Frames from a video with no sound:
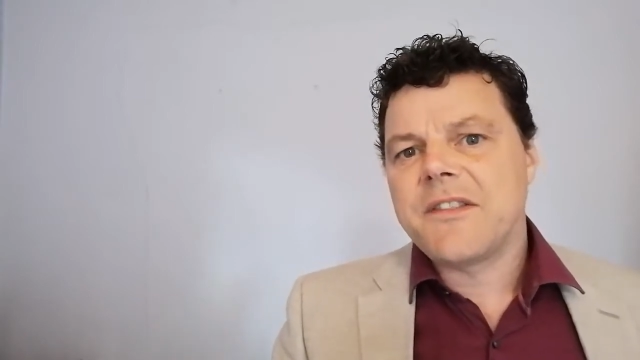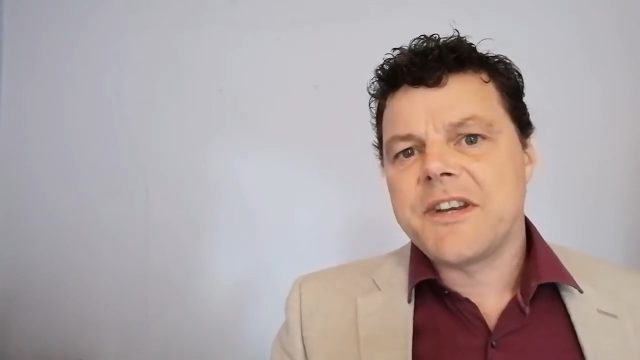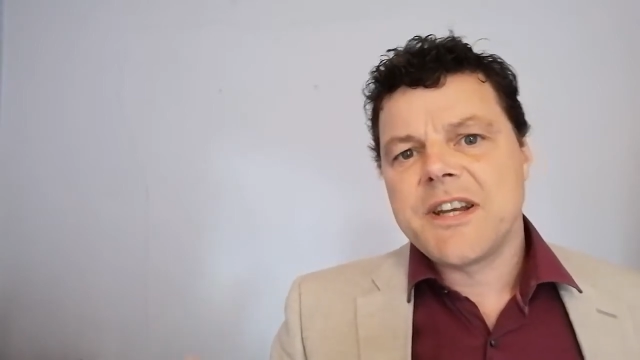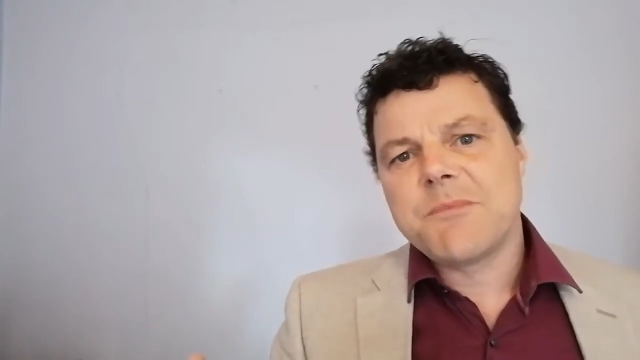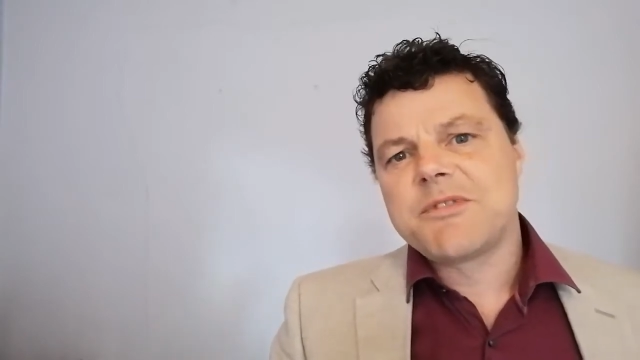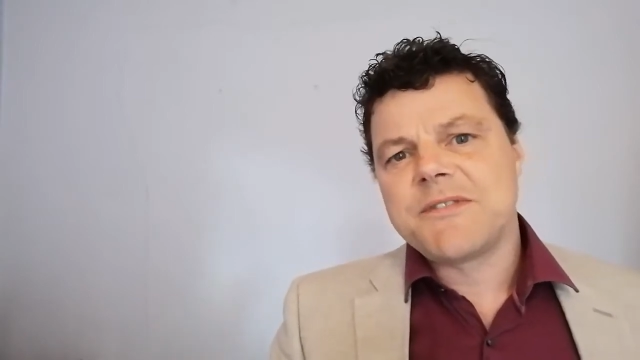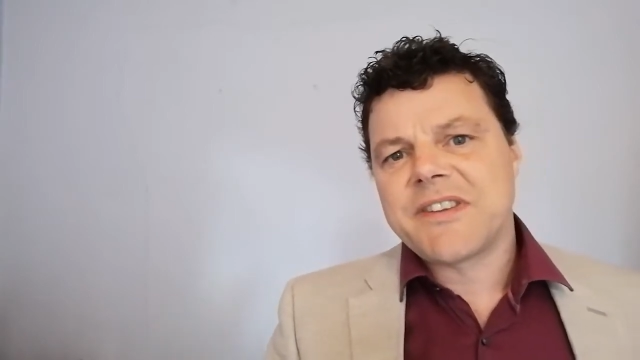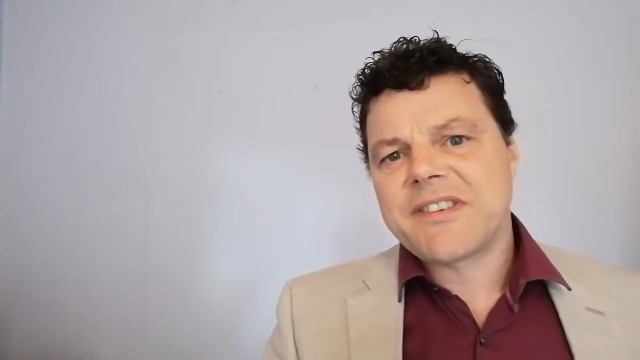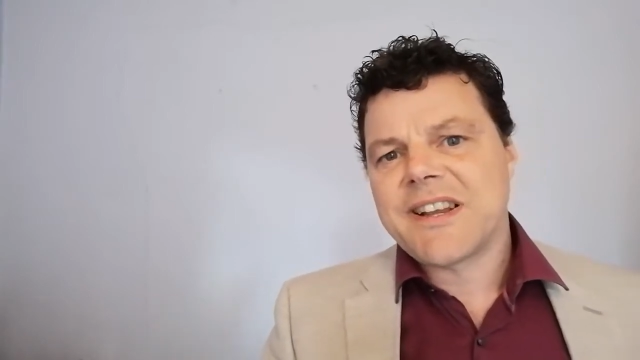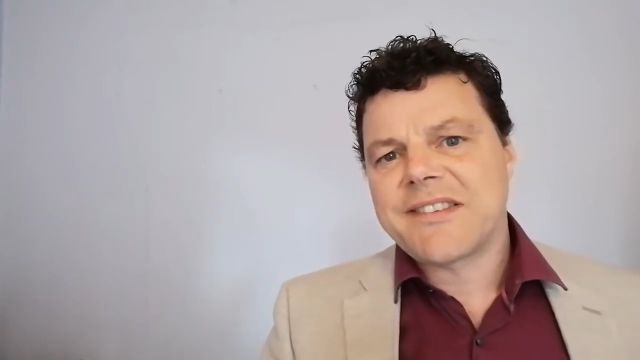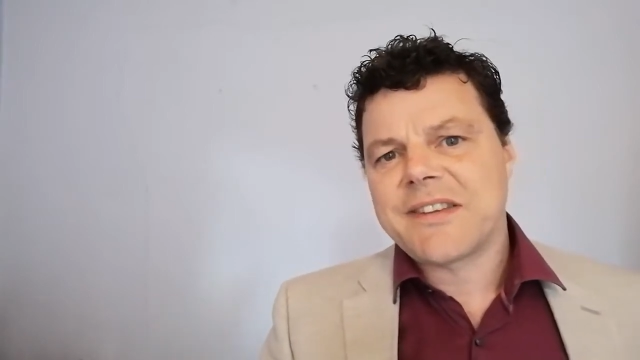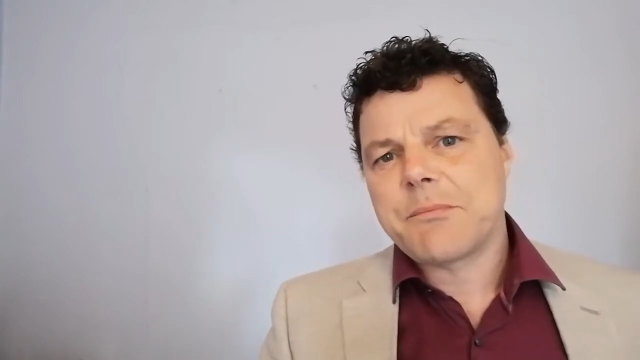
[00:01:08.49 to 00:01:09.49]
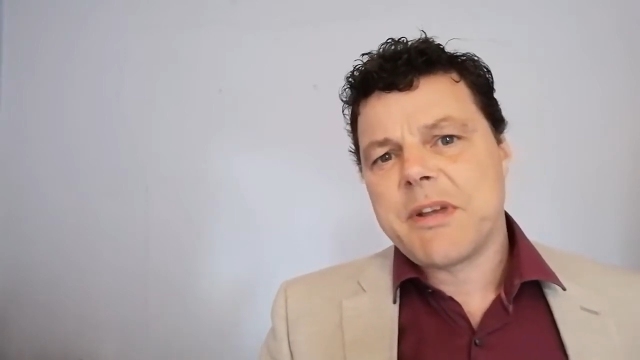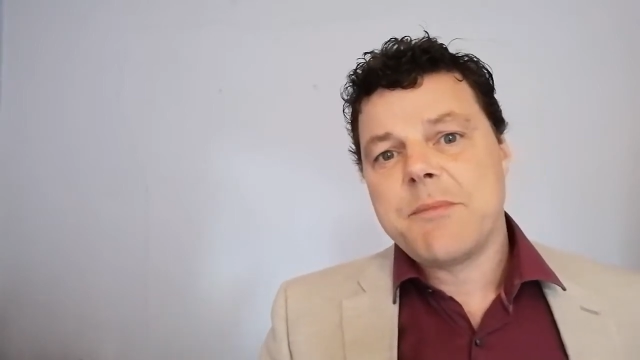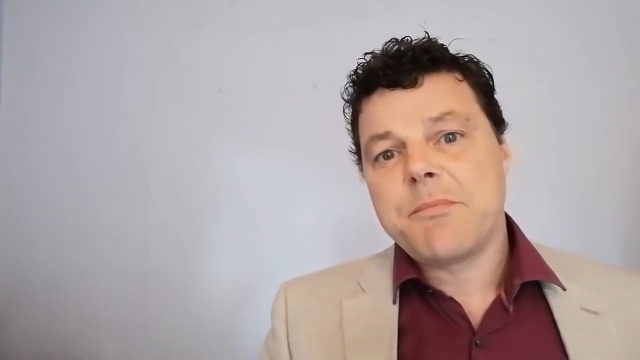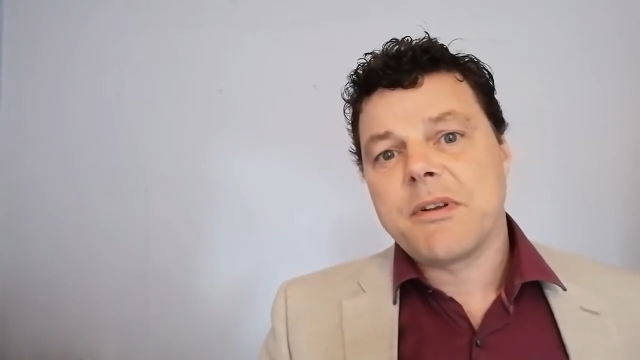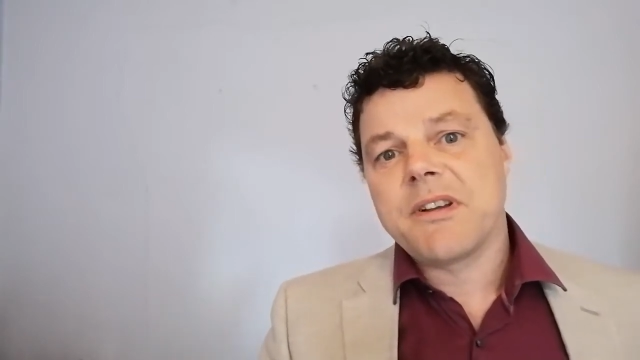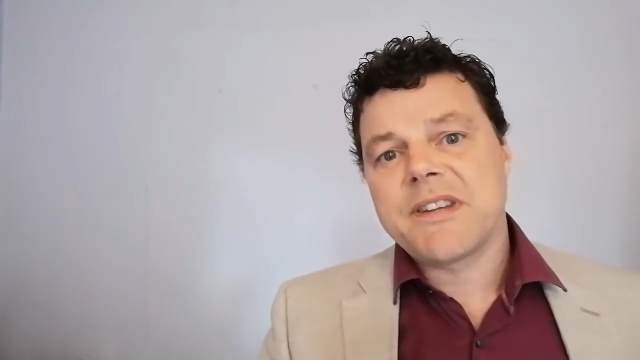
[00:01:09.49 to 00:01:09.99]
the number of dyslexic
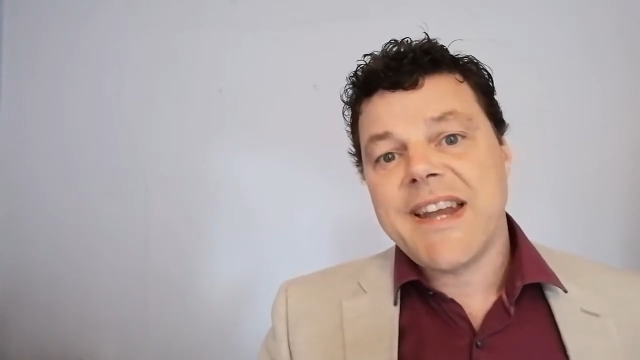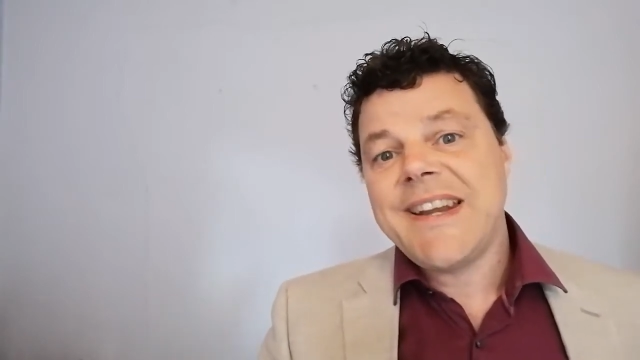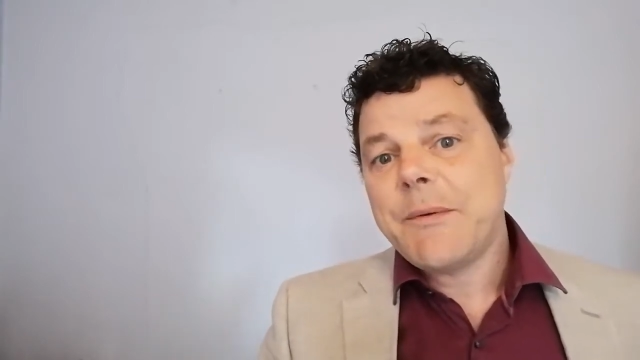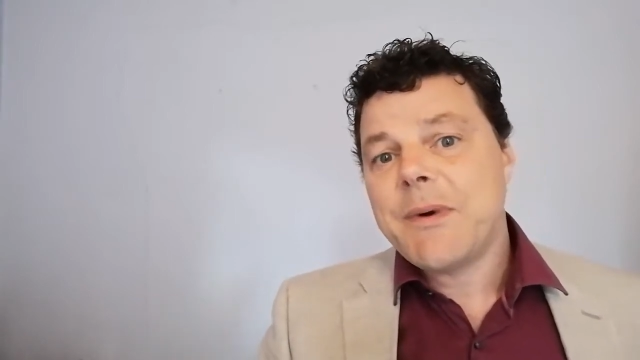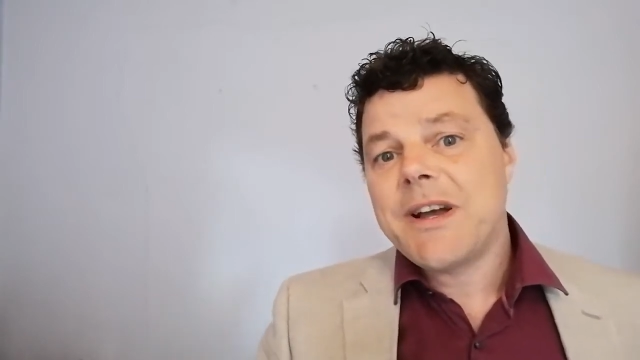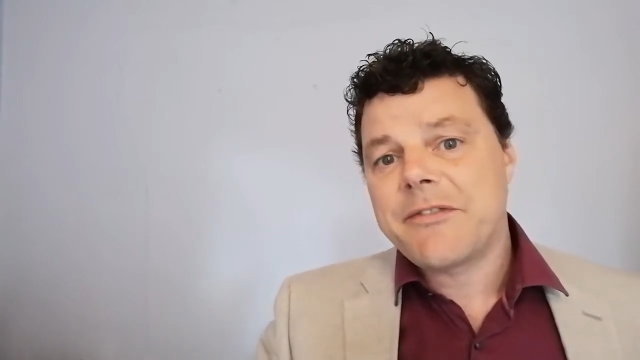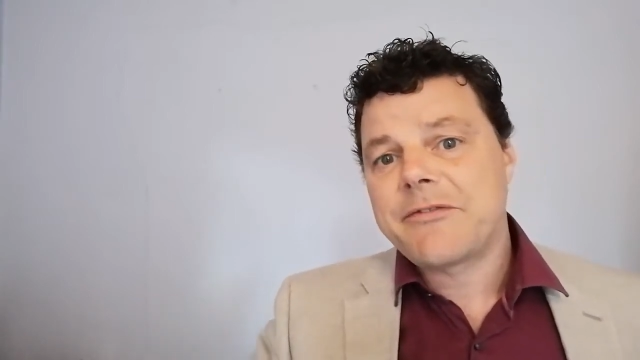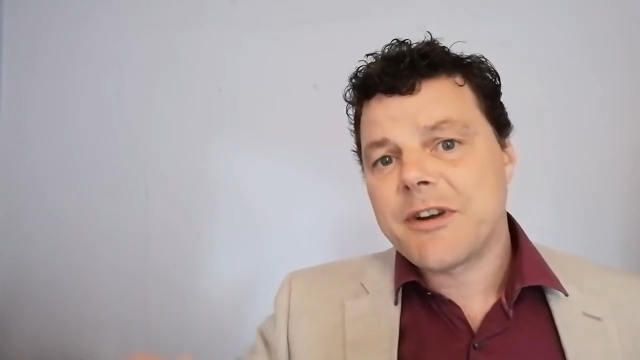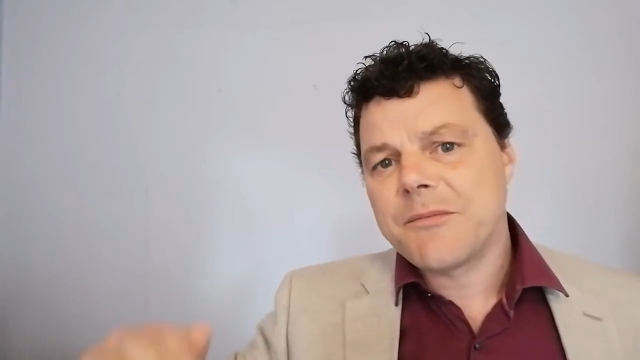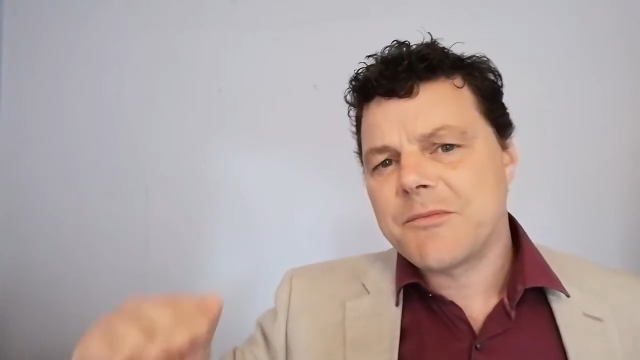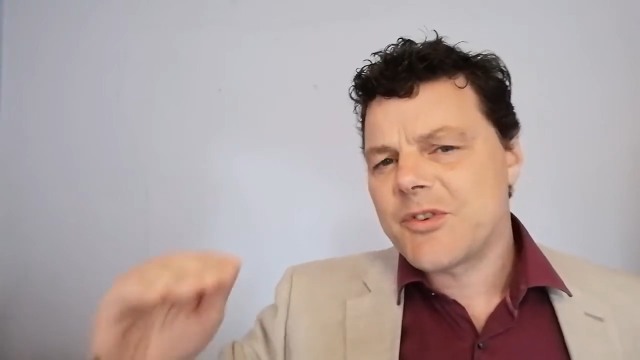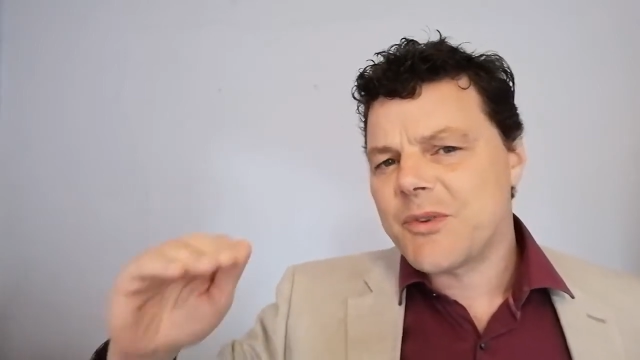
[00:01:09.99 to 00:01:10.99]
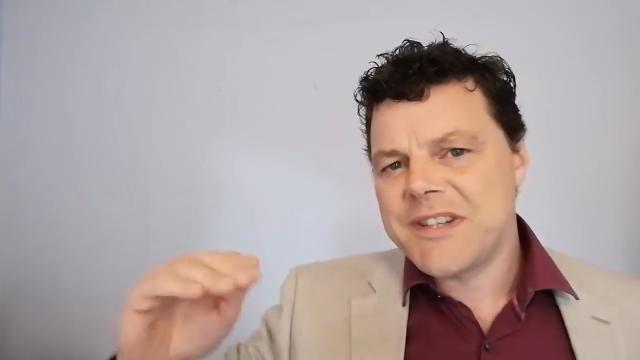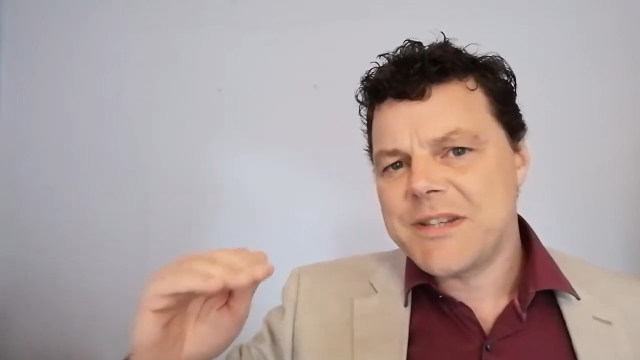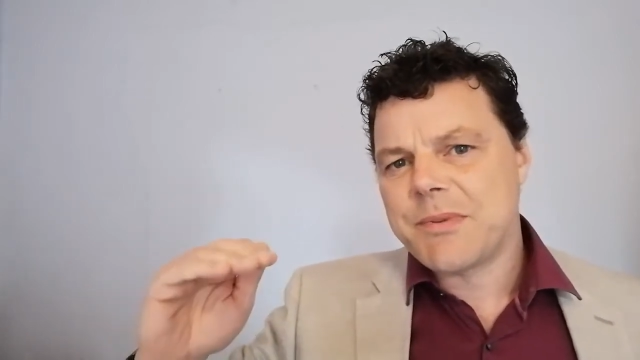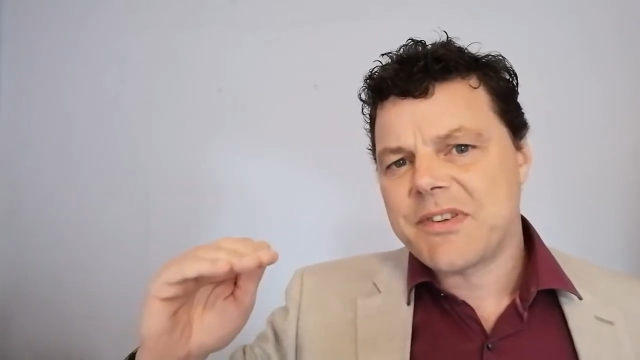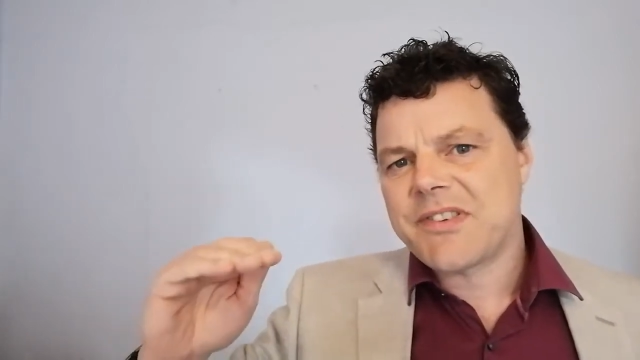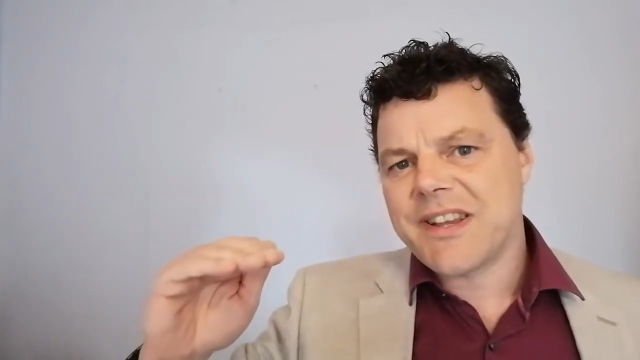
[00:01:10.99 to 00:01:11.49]
people at anywhere from
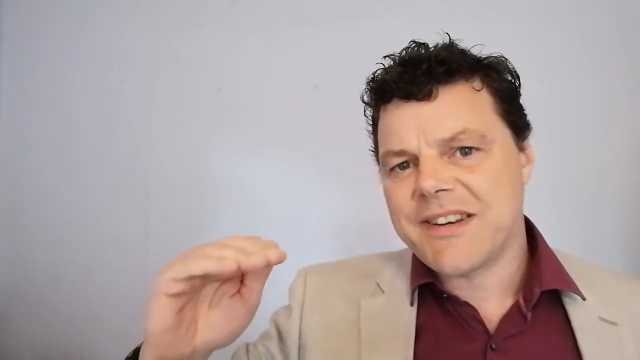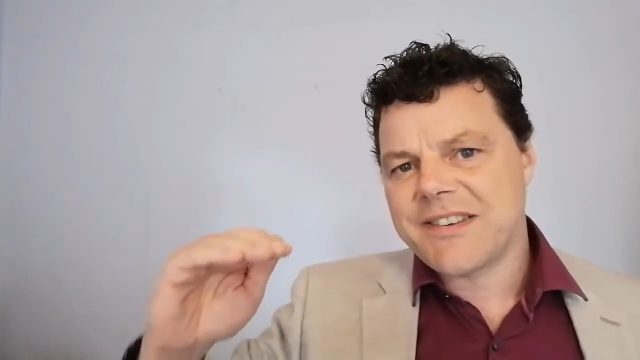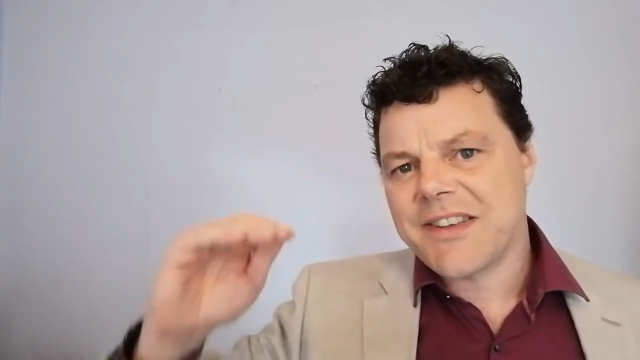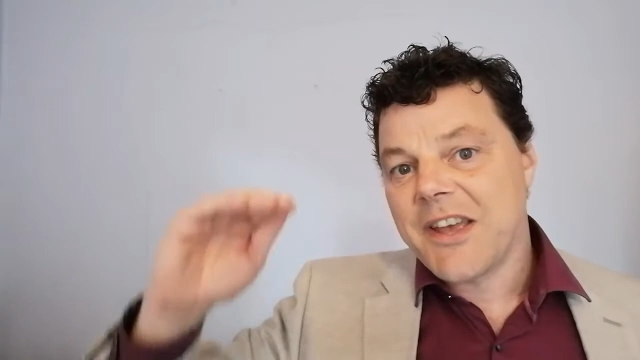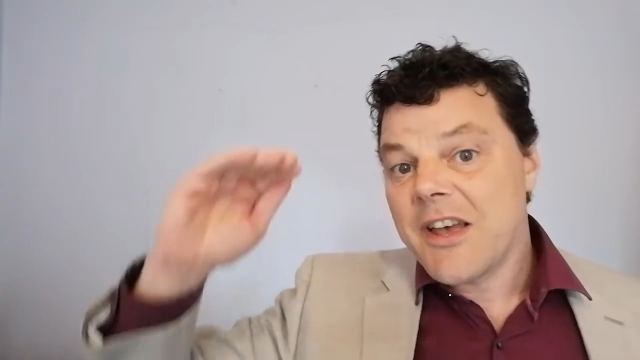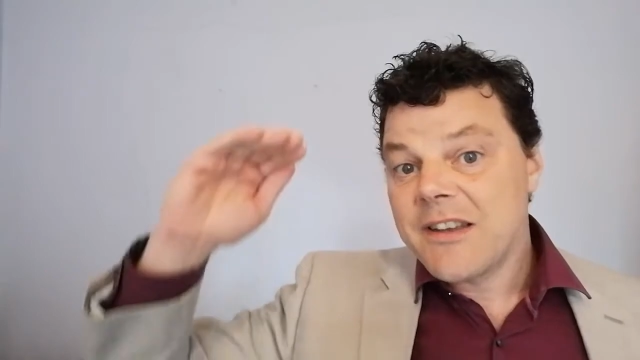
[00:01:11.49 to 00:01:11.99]
twenty percent